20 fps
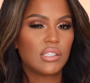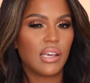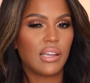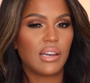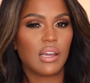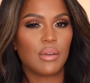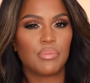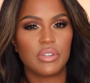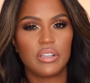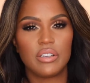and
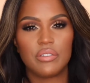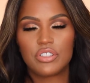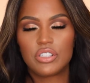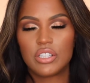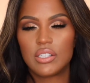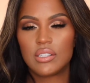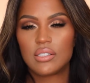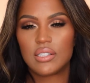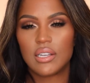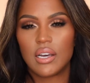I believe
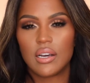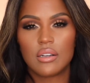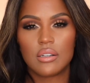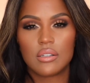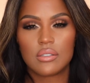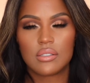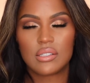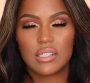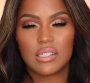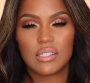she
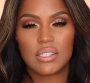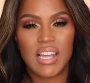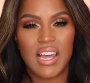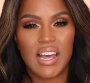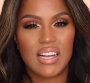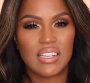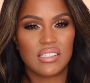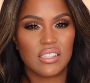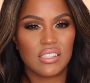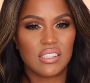sells this
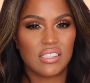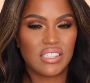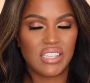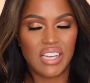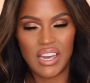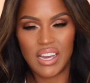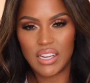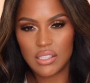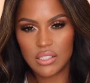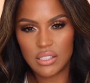as a
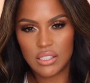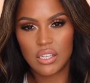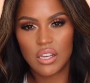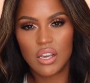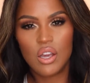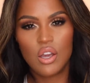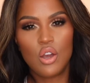set,